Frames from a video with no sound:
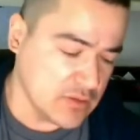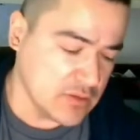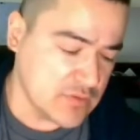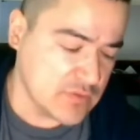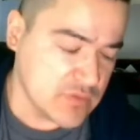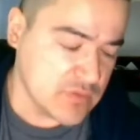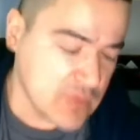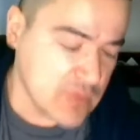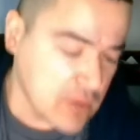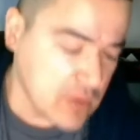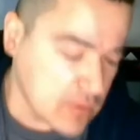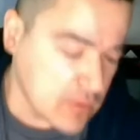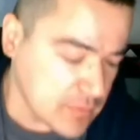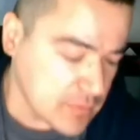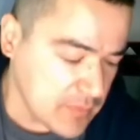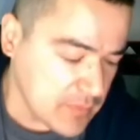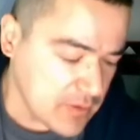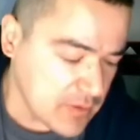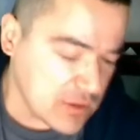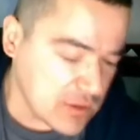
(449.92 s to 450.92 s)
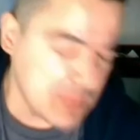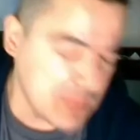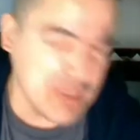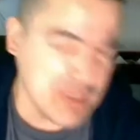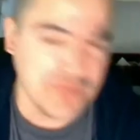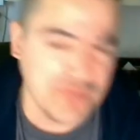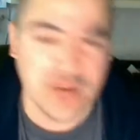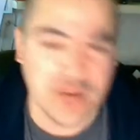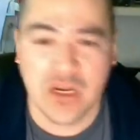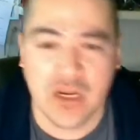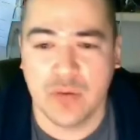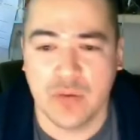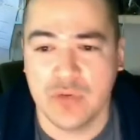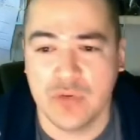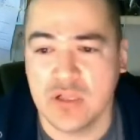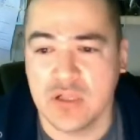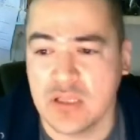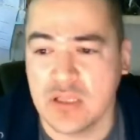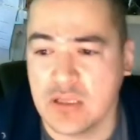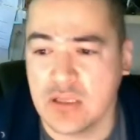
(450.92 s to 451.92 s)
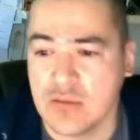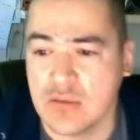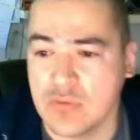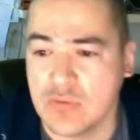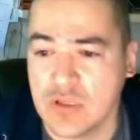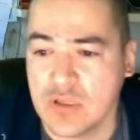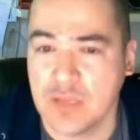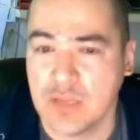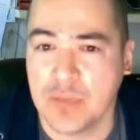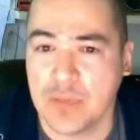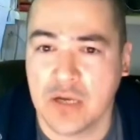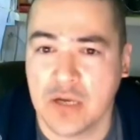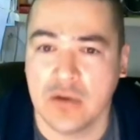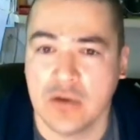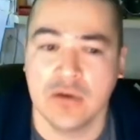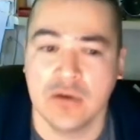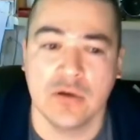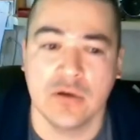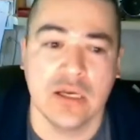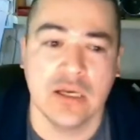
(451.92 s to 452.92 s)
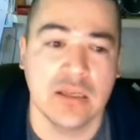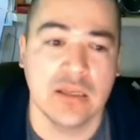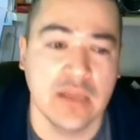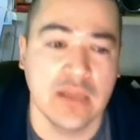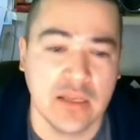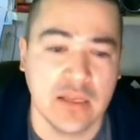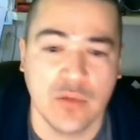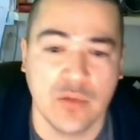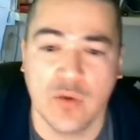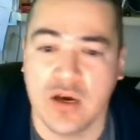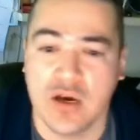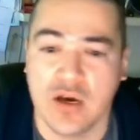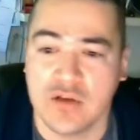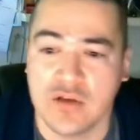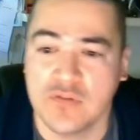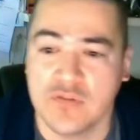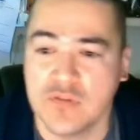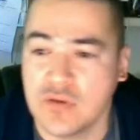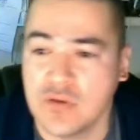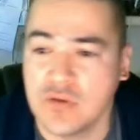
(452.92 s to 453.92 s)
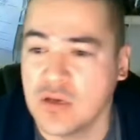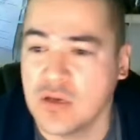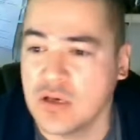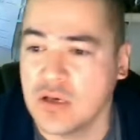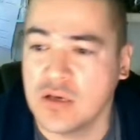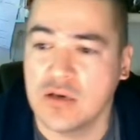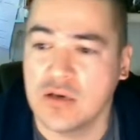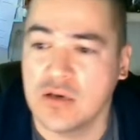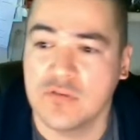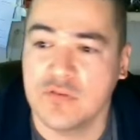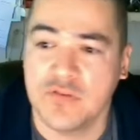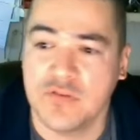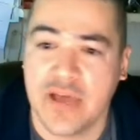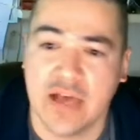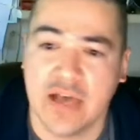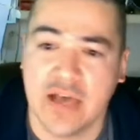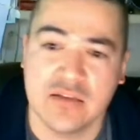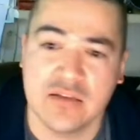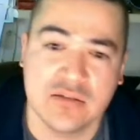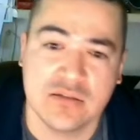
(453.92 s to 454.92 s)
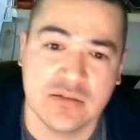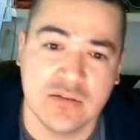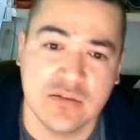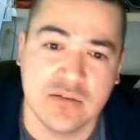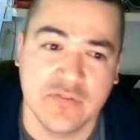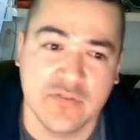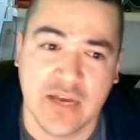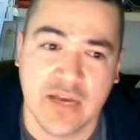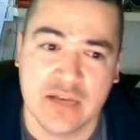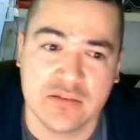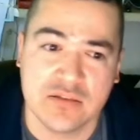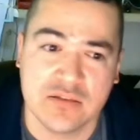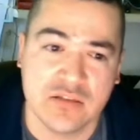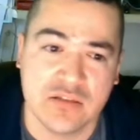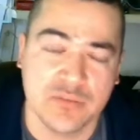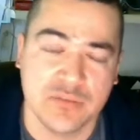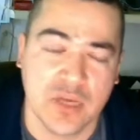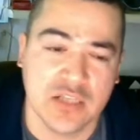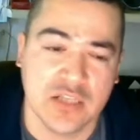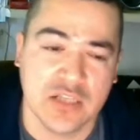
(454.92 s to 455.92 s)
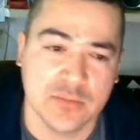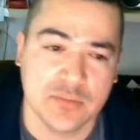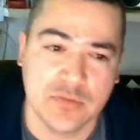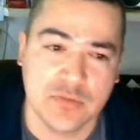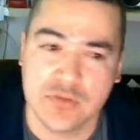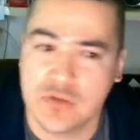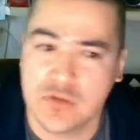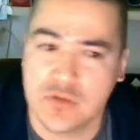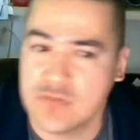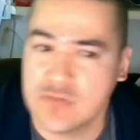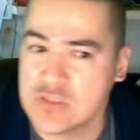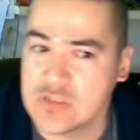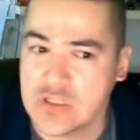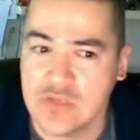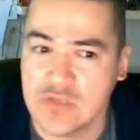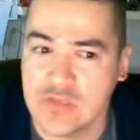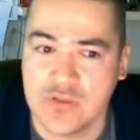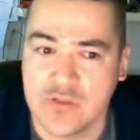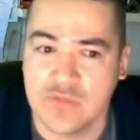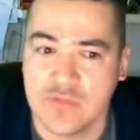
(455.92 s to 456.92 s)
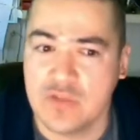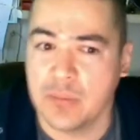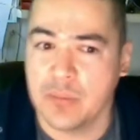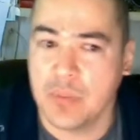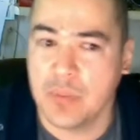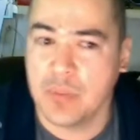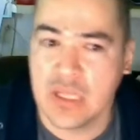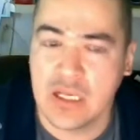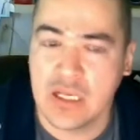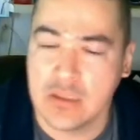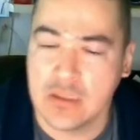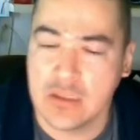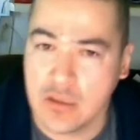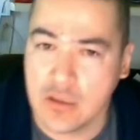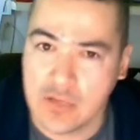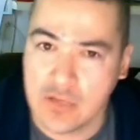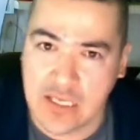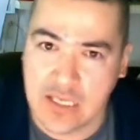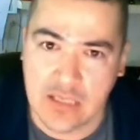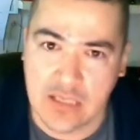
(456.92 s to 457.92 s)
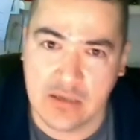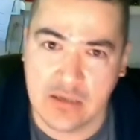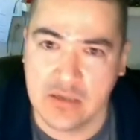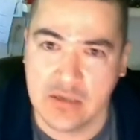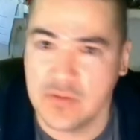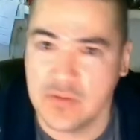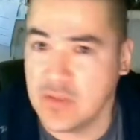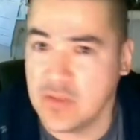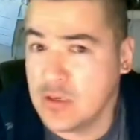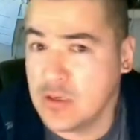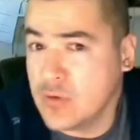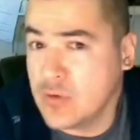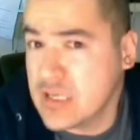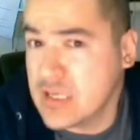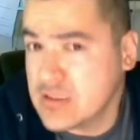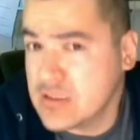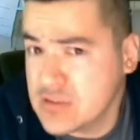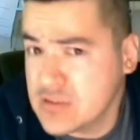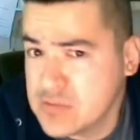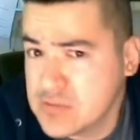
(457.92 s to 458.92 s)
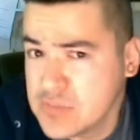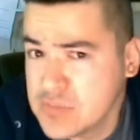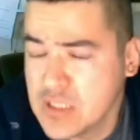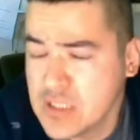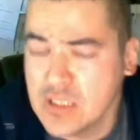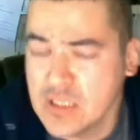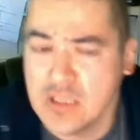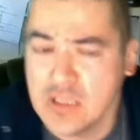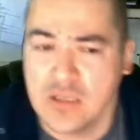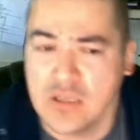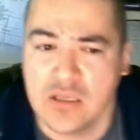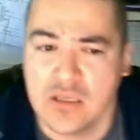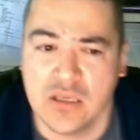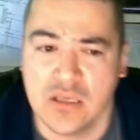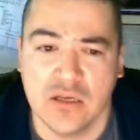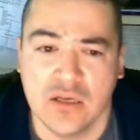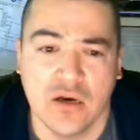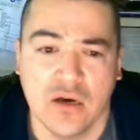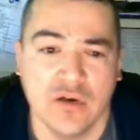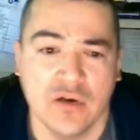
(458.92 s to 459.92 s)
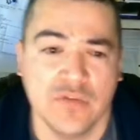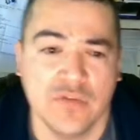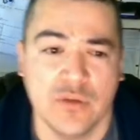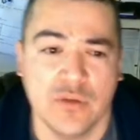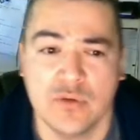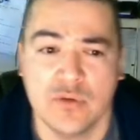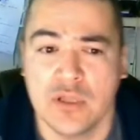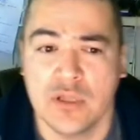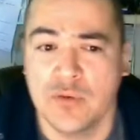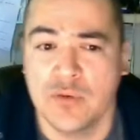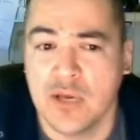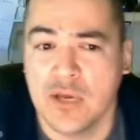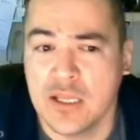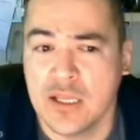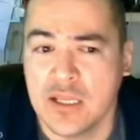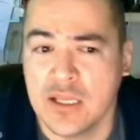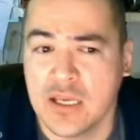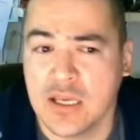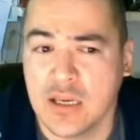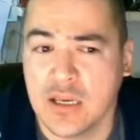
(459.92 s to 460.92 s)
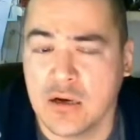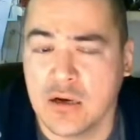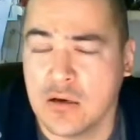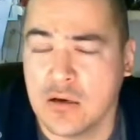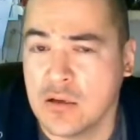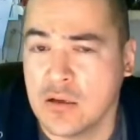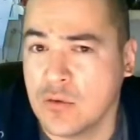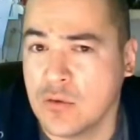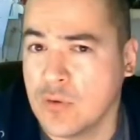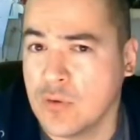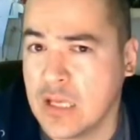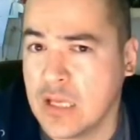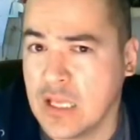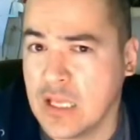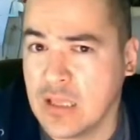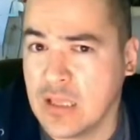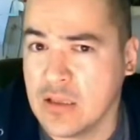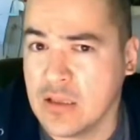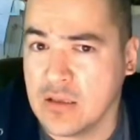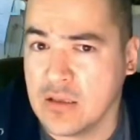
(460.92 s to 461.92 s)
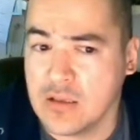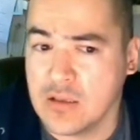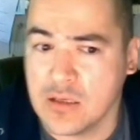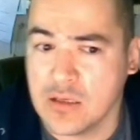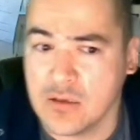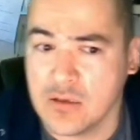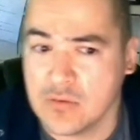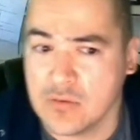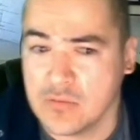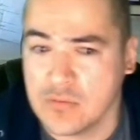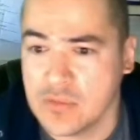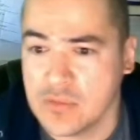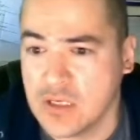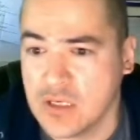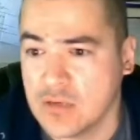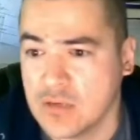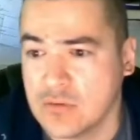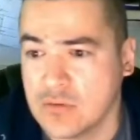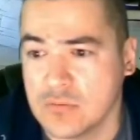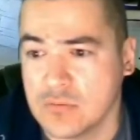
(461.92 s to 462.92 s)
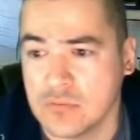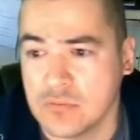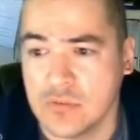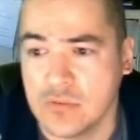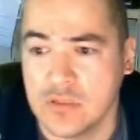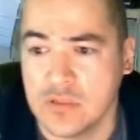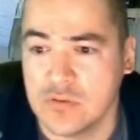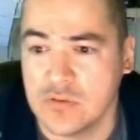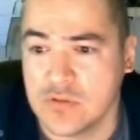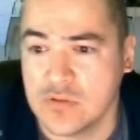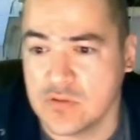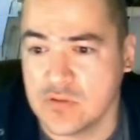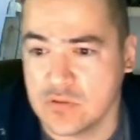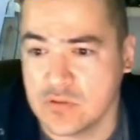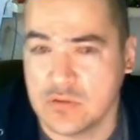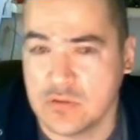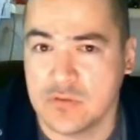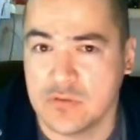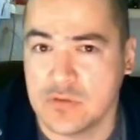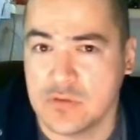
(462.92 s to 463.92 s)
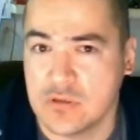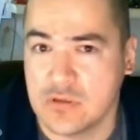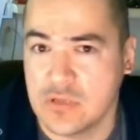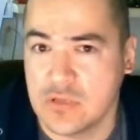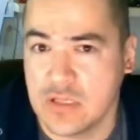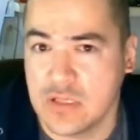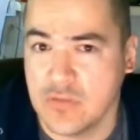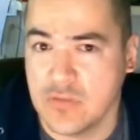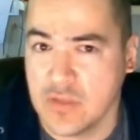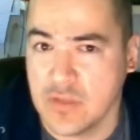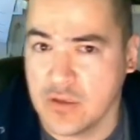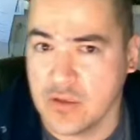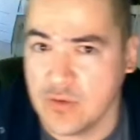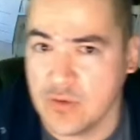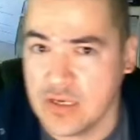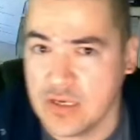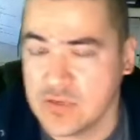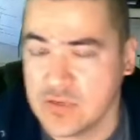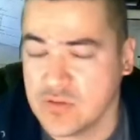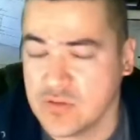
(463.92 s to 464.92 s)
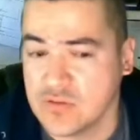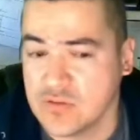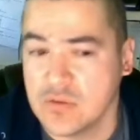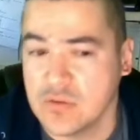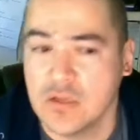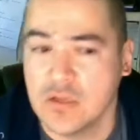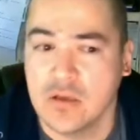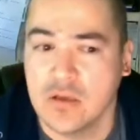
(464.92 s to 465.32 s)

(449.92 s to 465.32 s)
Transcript: So, you know, I mean, if you're not really paranoid and you want the fastest possible service, use a VPN located in the US. You know, if you really want to get carried away, you know, don't use a server in the US.